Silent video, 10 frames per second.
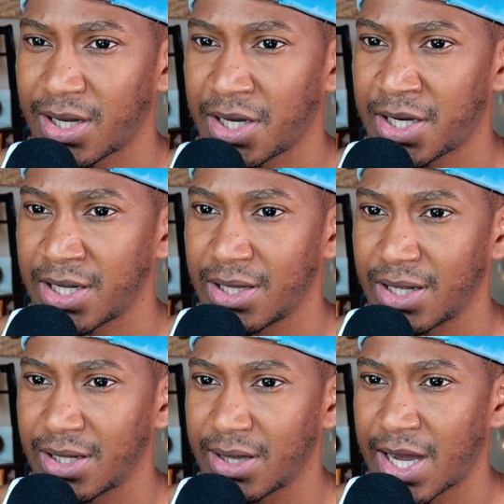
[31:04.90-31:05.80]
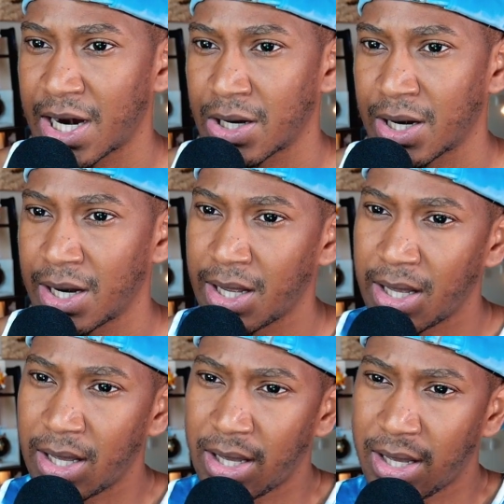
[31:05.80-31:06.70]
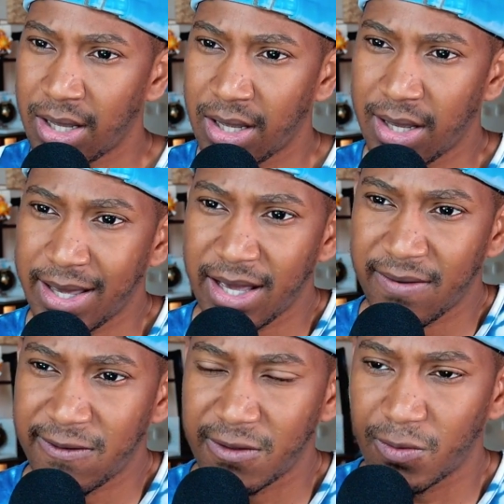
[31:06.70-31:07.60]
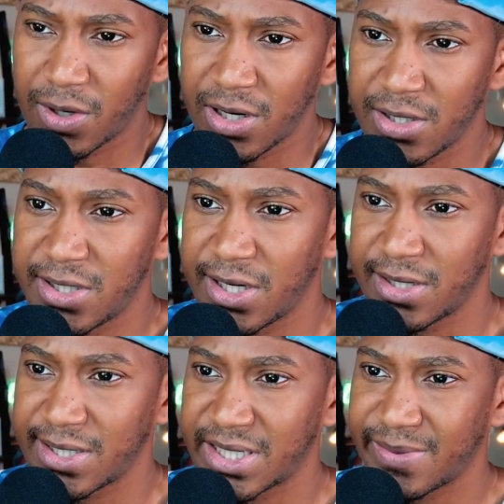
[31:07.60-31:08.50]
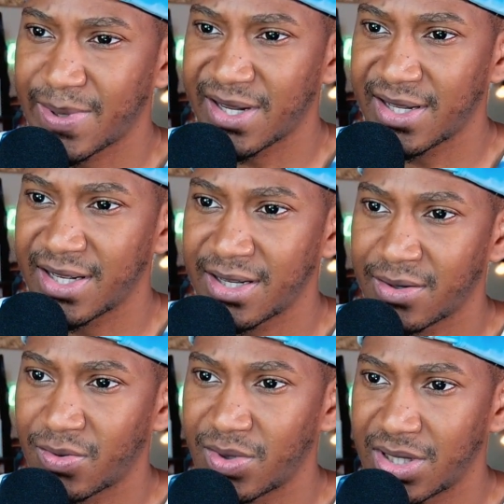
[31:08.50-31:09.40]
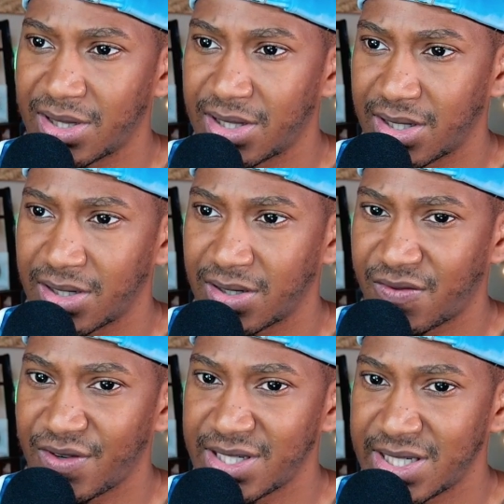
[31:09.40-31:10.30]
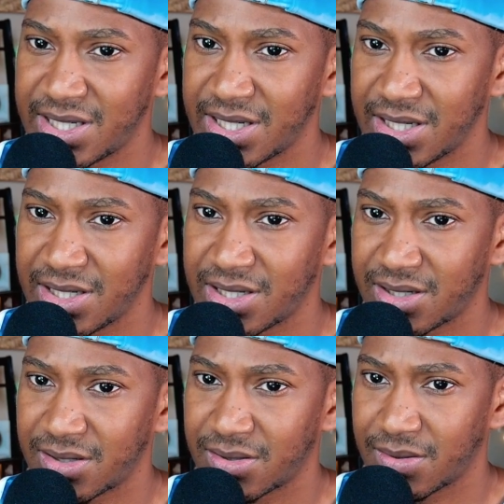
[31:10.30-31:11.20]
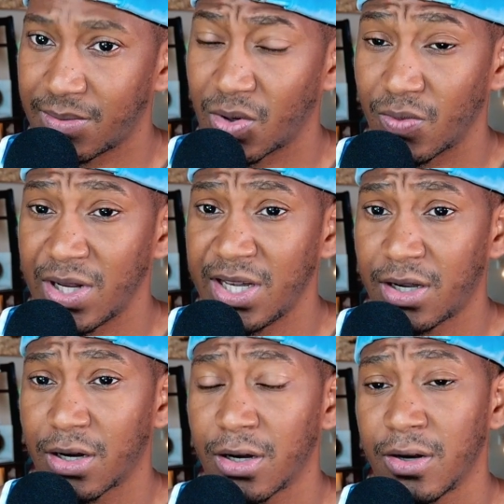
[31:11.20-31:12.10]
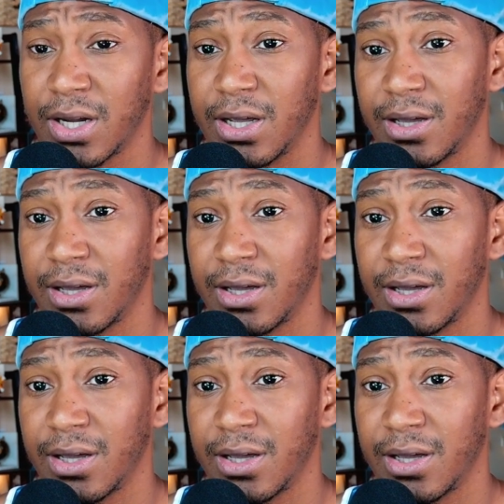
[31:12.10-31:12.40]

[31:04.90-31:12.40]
And the latter half of the word shares its spelling with the physicist Marie Curie.